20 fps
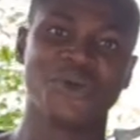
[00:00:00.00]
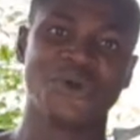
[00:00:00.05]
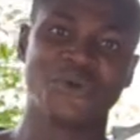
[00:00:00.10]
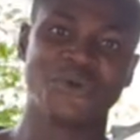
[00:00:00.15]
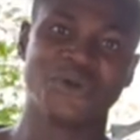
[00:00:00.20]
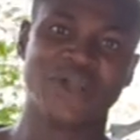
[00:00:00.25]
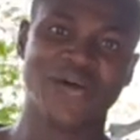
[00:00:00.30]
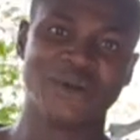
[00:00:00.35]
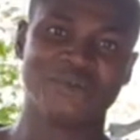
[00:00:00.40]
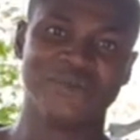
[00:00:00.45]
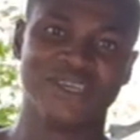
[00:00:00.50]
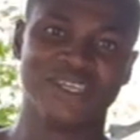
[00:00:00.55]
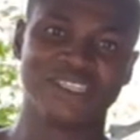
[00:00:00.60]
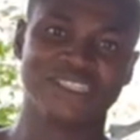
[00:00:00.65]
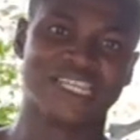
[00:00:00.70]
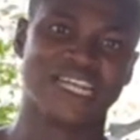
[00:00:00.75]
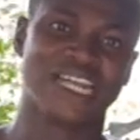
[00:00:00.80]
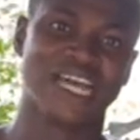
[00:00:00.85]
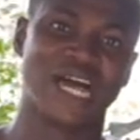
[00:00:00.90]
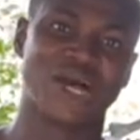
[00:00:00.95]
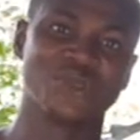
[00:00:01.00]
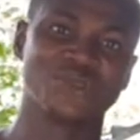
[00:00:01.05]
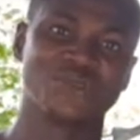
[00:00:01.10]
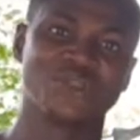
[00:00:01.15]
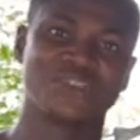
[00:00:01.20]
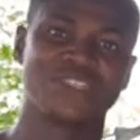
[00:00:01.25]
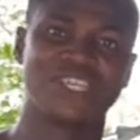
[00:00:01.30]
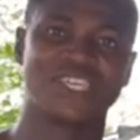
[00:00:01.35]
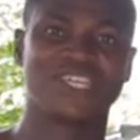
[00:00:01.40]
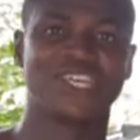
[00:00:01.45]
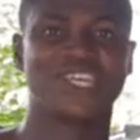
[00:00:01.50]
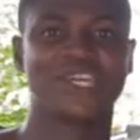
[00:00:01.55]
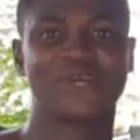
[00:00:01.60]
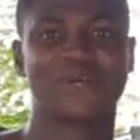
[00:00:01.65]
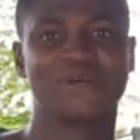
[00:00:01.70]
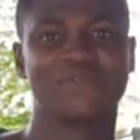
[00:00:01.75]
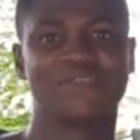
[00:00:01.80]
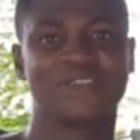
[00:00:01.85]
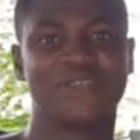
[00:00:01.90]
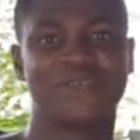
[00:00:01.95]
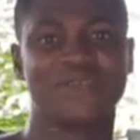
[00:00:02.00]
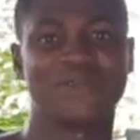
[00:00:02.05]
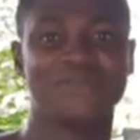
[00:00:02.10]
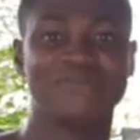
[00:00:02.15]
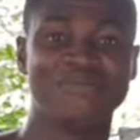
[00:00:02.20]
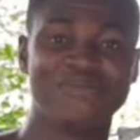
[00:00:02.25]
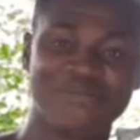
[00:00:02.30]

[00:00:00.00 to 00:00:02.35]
rabbit and how to take care of the